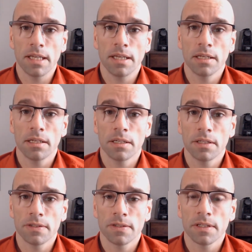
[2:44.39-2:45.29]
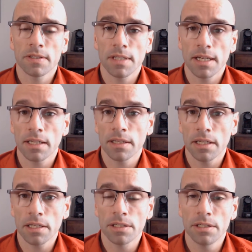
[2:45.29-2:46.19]
is studying the
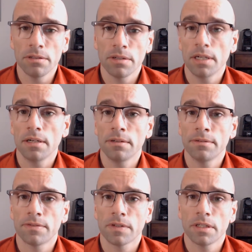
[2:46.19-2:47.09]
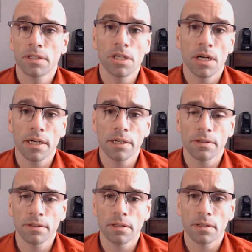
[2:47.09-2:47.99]
issue of
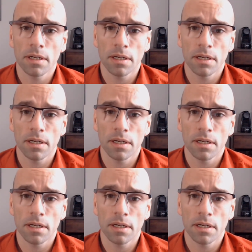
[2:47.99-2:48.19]
child